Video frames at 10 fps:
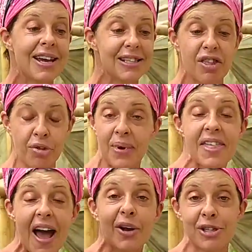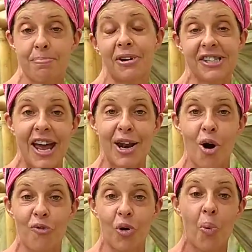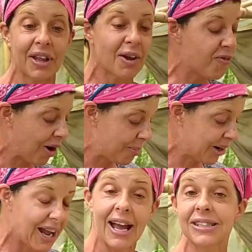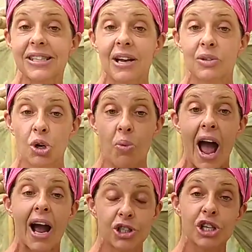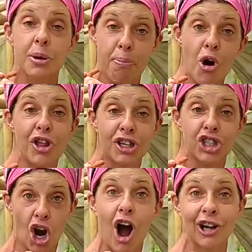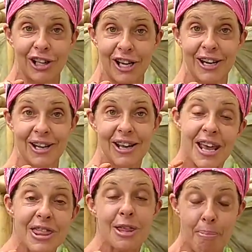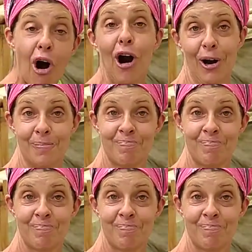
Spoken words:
is 3,000% over what the farmer gets to actually put the chocolate in the bar.